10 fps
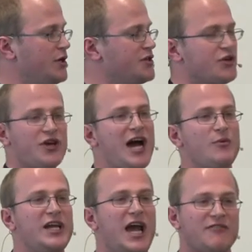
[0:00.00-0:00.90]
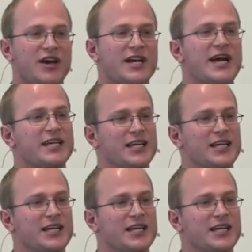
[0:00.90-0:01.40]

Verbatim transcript: So can't we have our cake